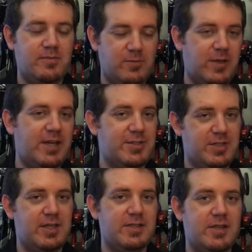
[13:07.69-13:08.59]
We actually
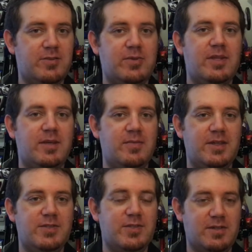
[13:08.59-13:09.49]
got together with them
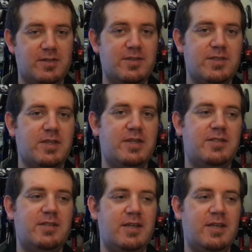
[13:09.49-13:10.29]
and started the site,